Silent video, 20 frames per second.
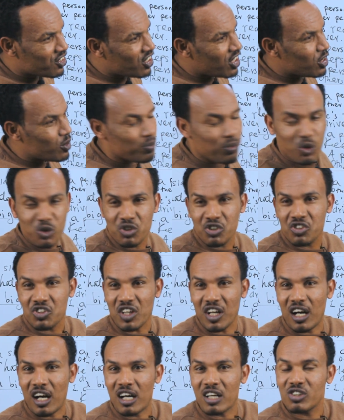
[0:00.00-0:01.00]
Such bosses
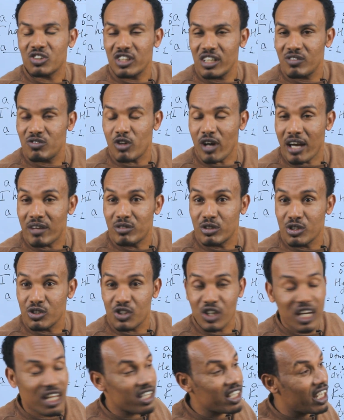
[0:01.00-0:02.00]
are slave drivers
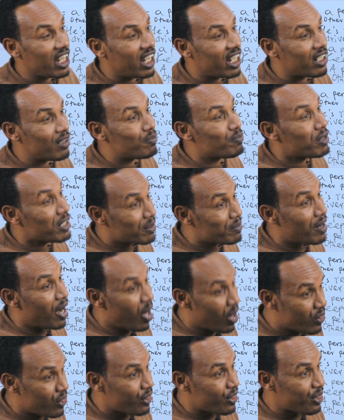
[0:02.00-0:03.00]
and big
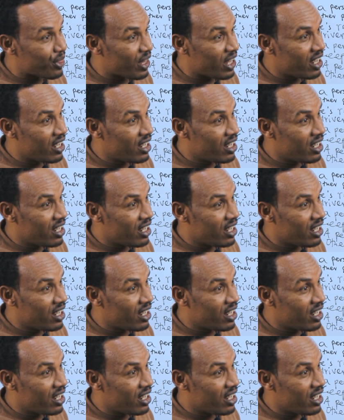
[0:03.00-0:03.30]
mouths.